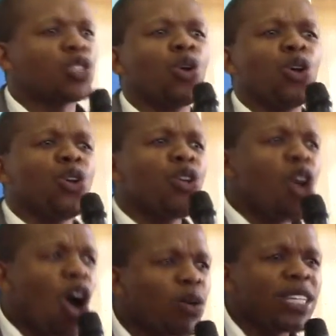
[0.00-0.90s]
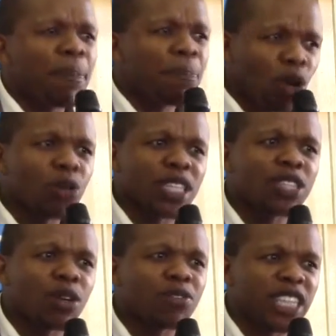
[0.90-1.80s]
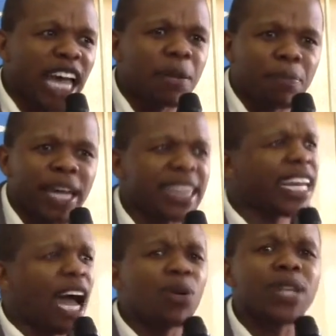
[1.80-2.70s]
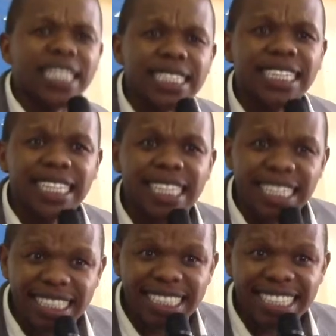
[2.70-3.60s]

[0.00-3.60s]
Do you know the process of childbirth and how risky it is?